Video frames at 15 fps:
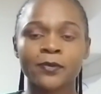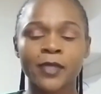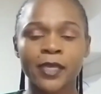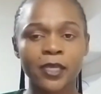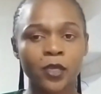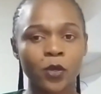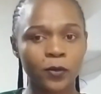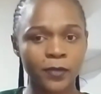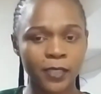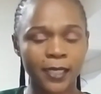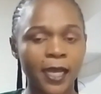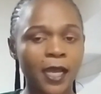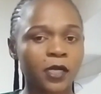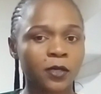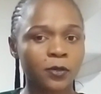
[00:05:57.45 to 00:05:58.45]

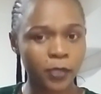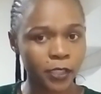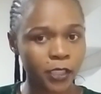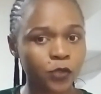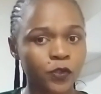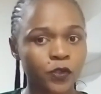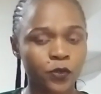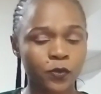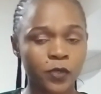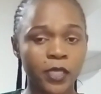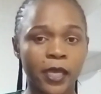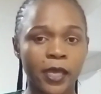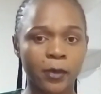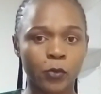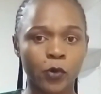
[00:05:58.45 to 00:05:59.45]
They can reduce you the
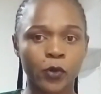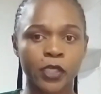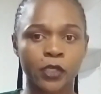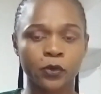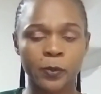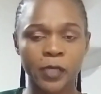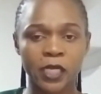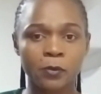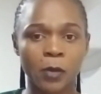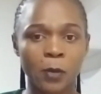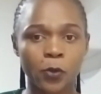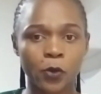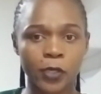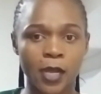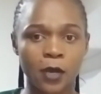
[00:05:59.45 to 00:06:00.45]
MOQ,
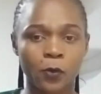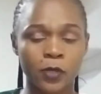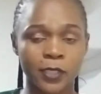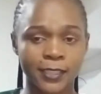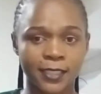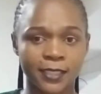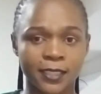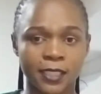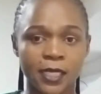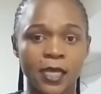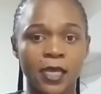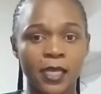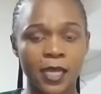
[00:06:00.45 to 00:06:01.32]
minimum order quantity,